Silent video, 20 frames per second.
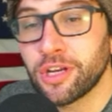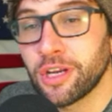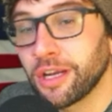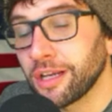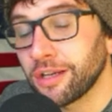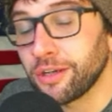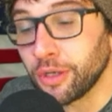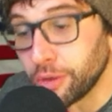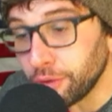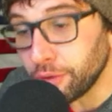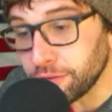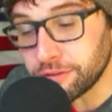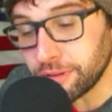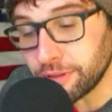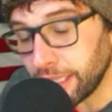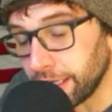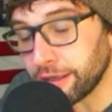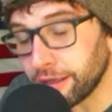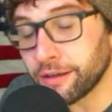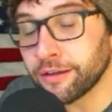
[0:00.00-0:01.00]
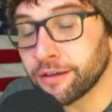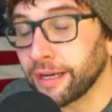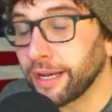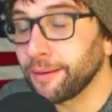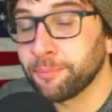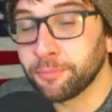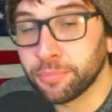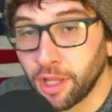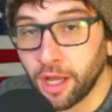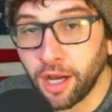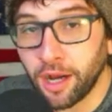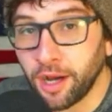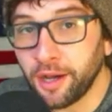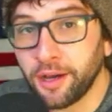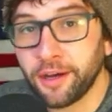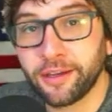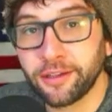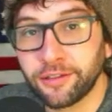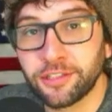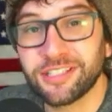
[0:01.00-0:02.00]
newsletter and blog
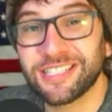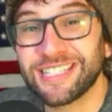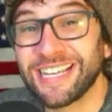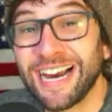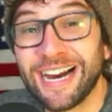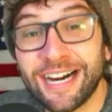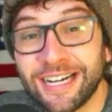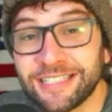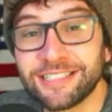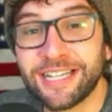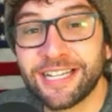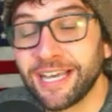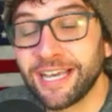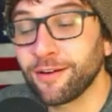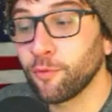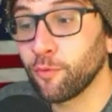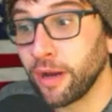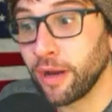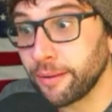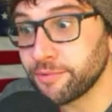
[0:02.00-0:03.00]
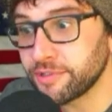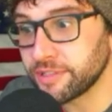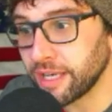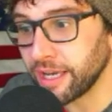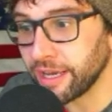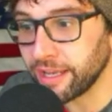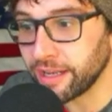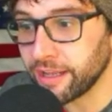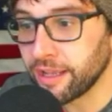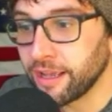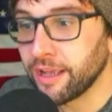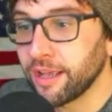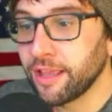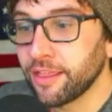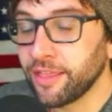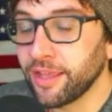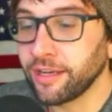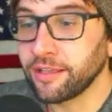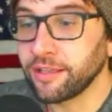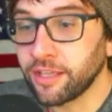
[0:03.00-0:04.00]
and just content website
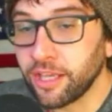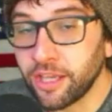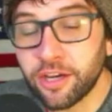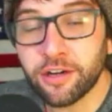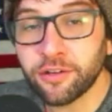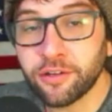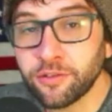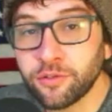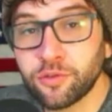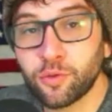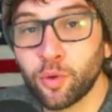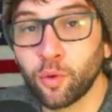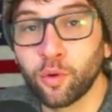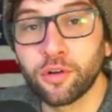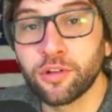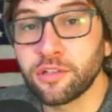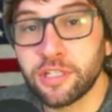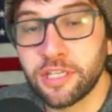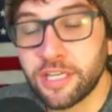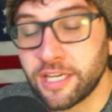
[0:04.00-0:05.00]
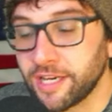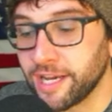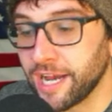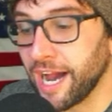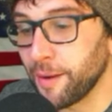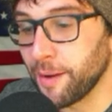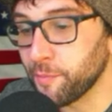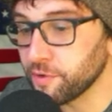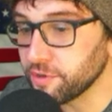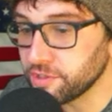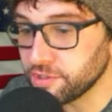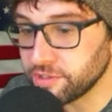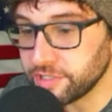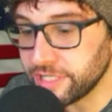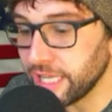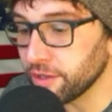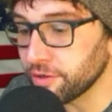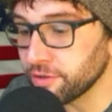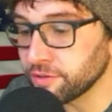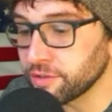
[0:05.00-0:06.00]
that gears towards e-commerce
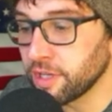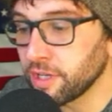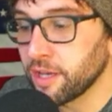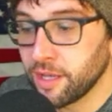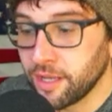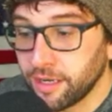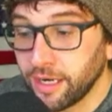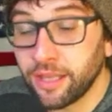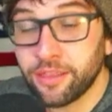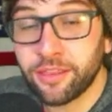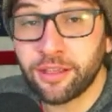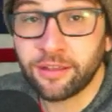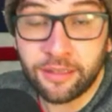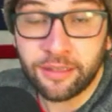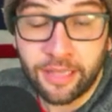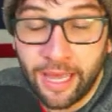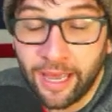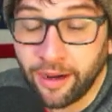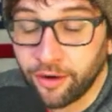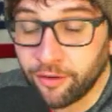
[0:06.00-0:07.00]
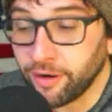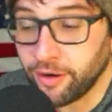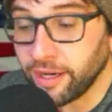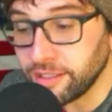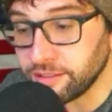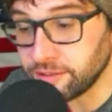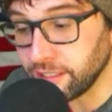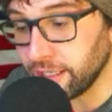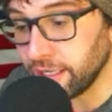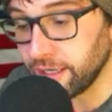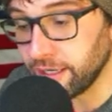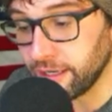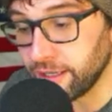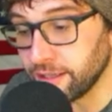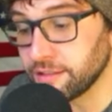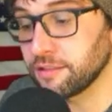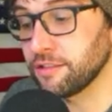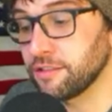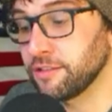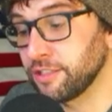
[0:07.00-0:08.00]
sellers. Nothing that crazy. It is
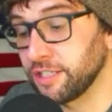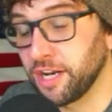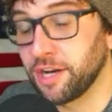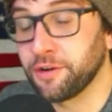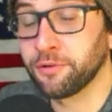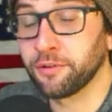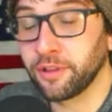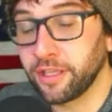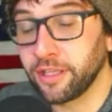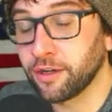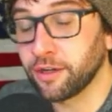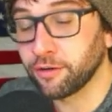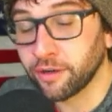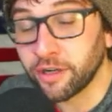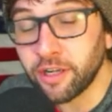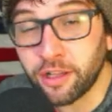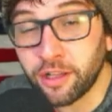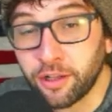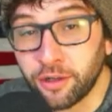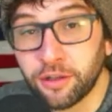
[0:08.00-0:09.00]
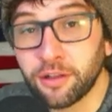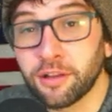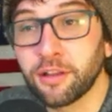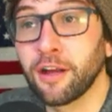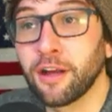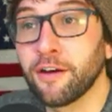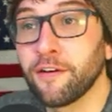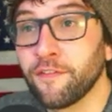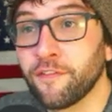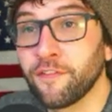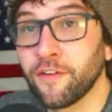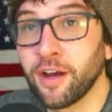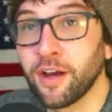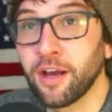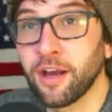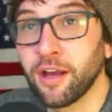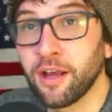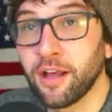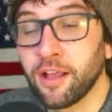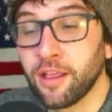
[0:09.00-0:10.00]
generally critical of
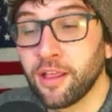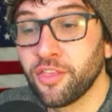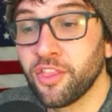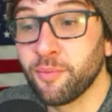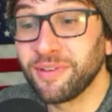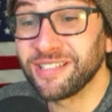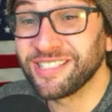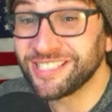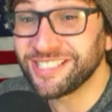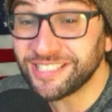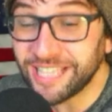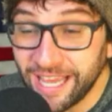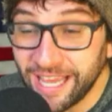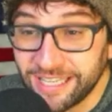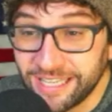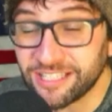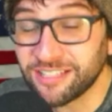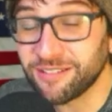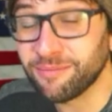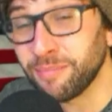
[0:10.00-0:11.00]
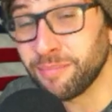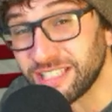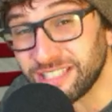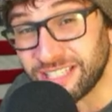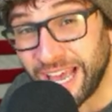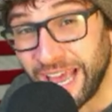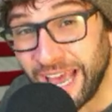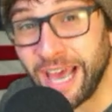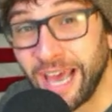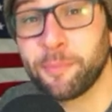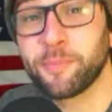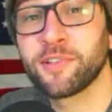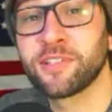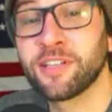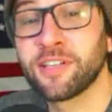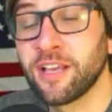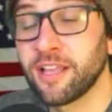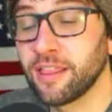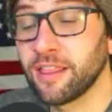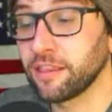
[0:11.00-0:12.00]
the mistakes and mishaps
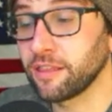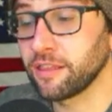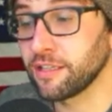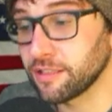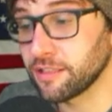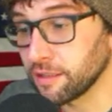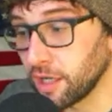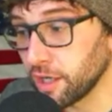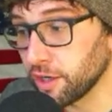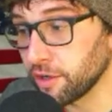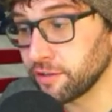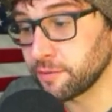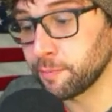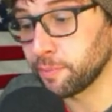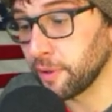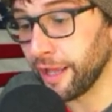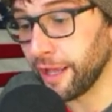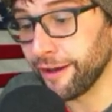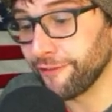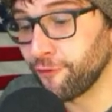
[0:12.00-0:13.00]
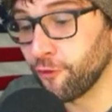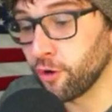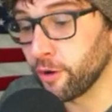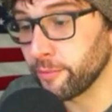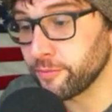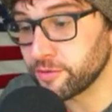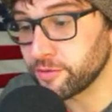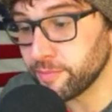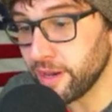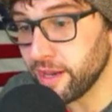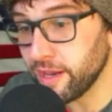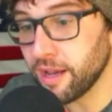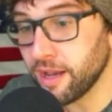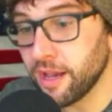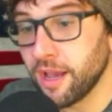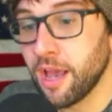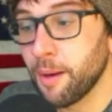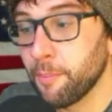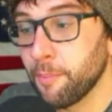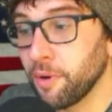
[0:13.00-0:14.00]
that these large platforms make,
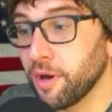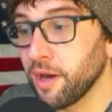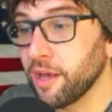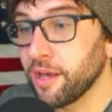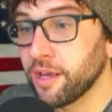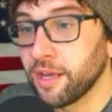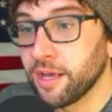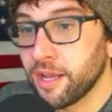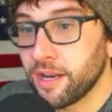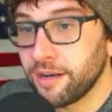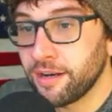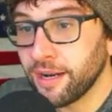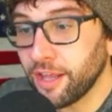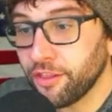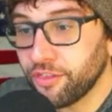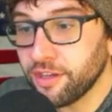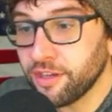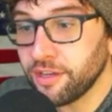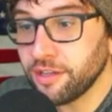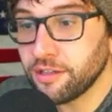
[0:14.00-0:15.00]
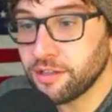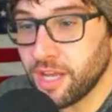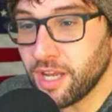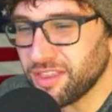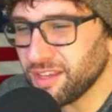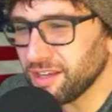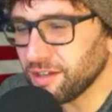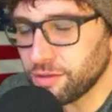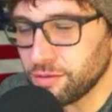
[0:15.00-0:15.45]
but nothing too